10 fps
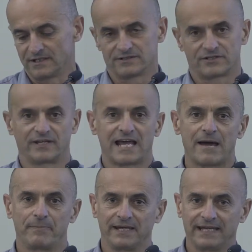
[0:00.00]
So the
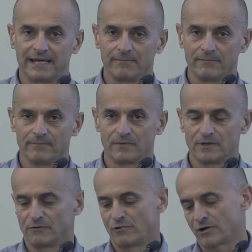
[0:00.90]
RPM,
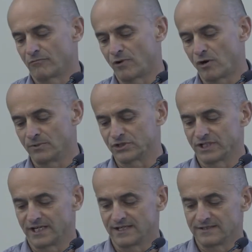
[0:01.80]
rock and roll
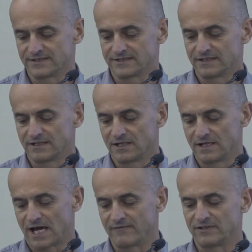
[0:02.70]
machines,
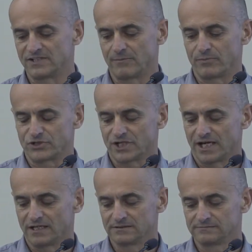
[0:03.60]
oven
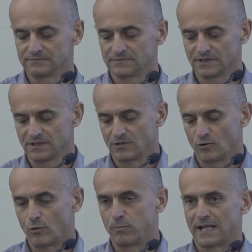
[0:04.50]
temperature,
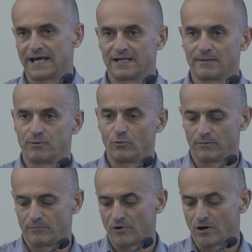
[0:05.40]
all play an
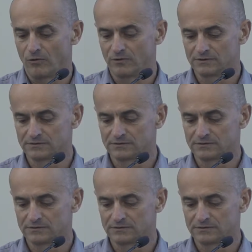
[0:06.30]
important role.